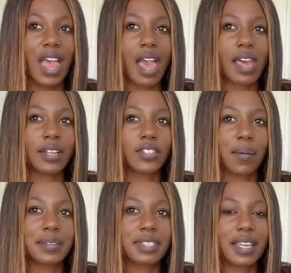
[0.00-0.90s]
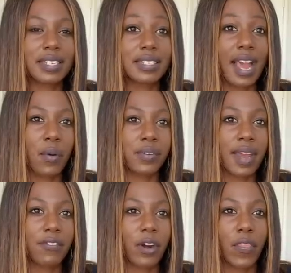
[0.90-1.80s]
And it's almost like it's now or
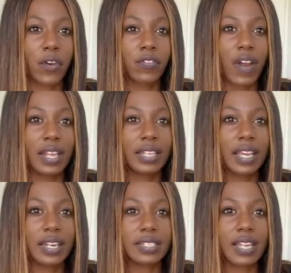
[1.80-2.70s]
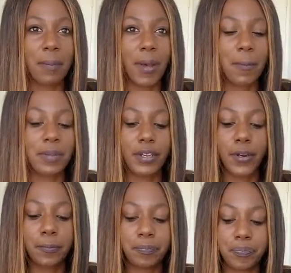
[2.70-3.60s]
never, and they're finally going to step up here.